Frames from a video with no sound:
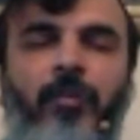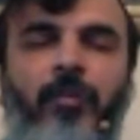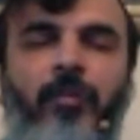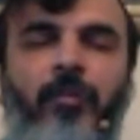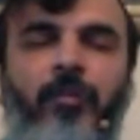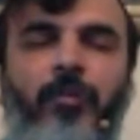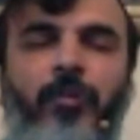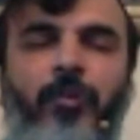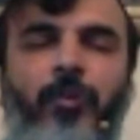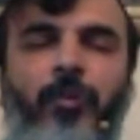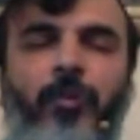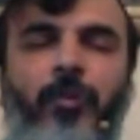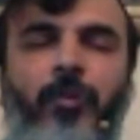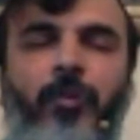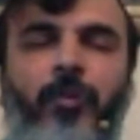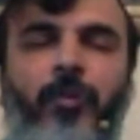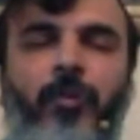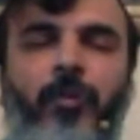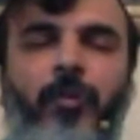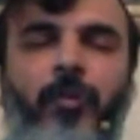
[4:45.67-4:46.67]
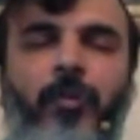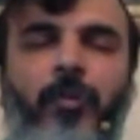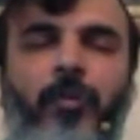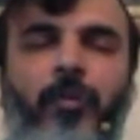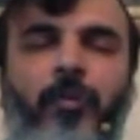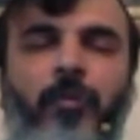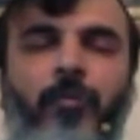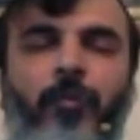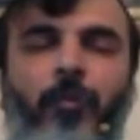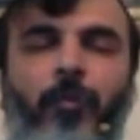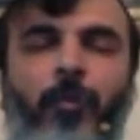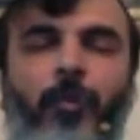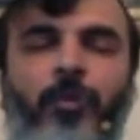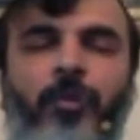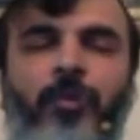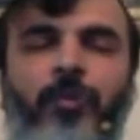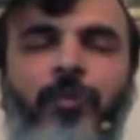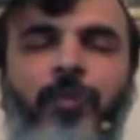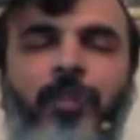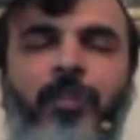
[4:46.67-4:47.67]
so for most of
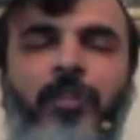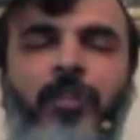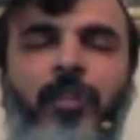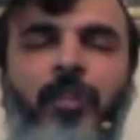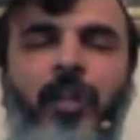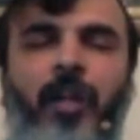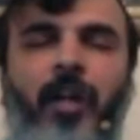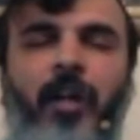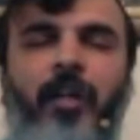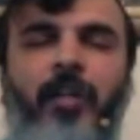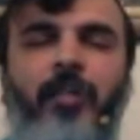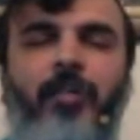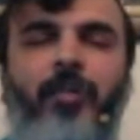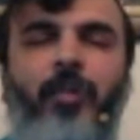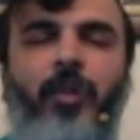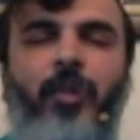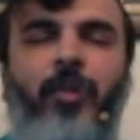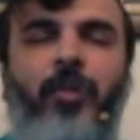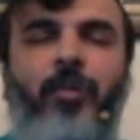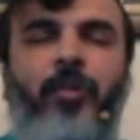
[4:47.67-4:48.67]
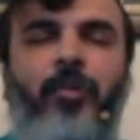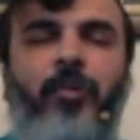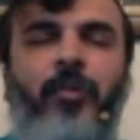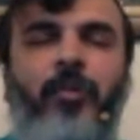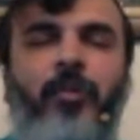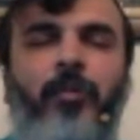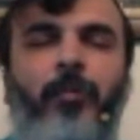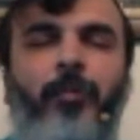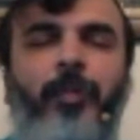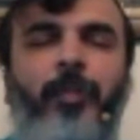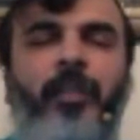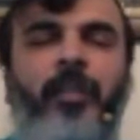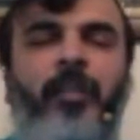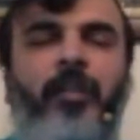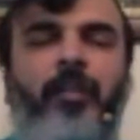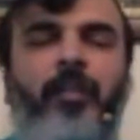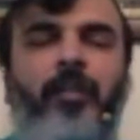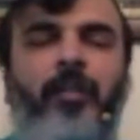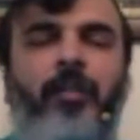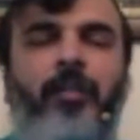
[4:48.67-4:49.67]
us, the car is not me.
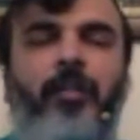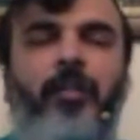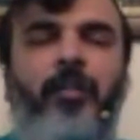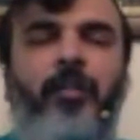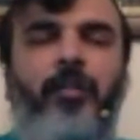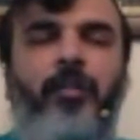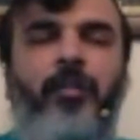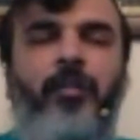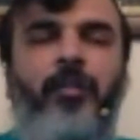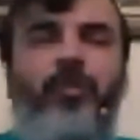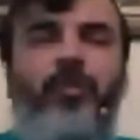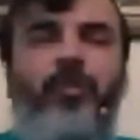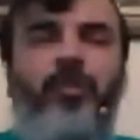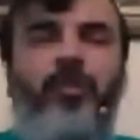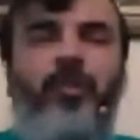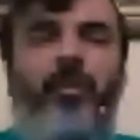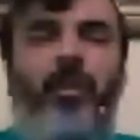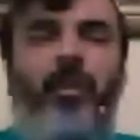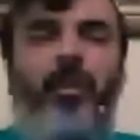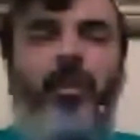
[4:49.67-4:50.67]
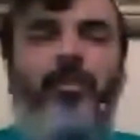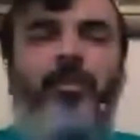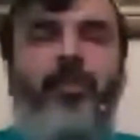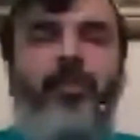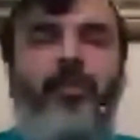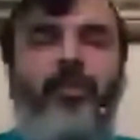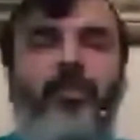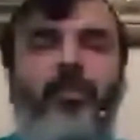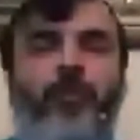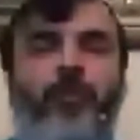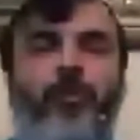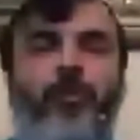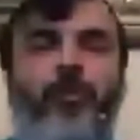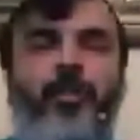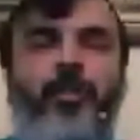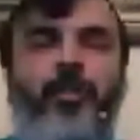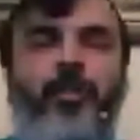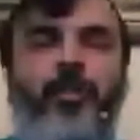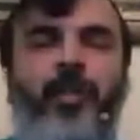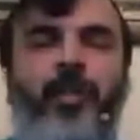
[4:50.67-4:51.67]
You see, the car is an instrument
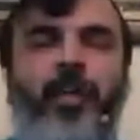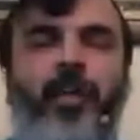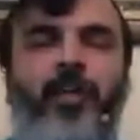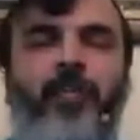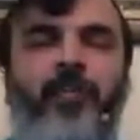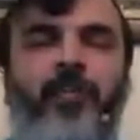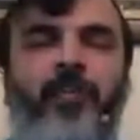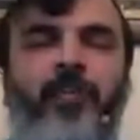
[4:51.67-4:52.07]
that we have